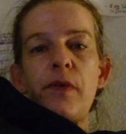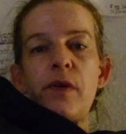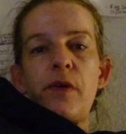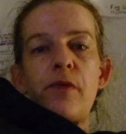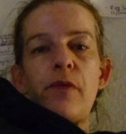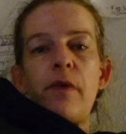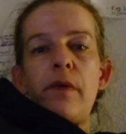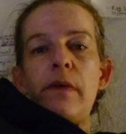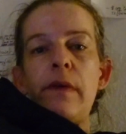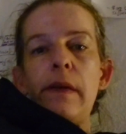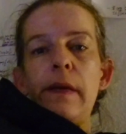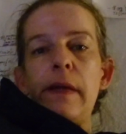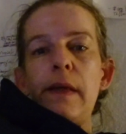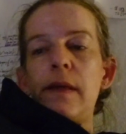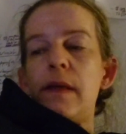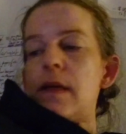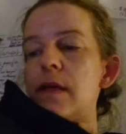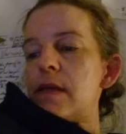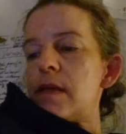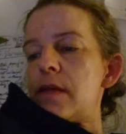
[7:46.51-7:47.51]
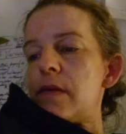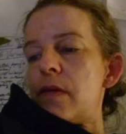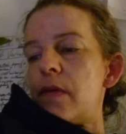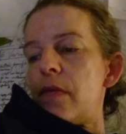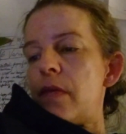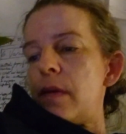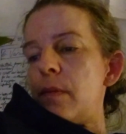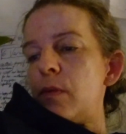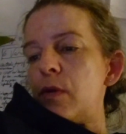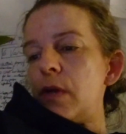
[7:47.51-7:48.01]
quarreling, as
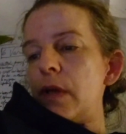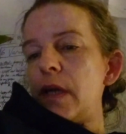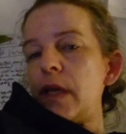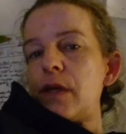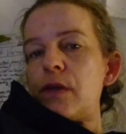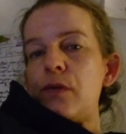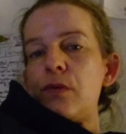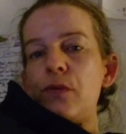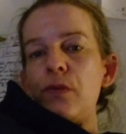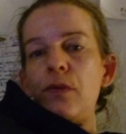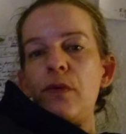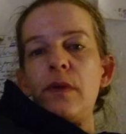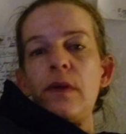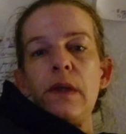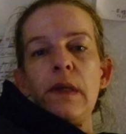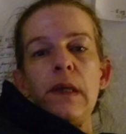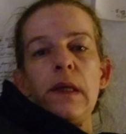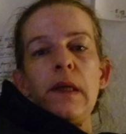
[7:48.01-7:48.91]
they would like to do.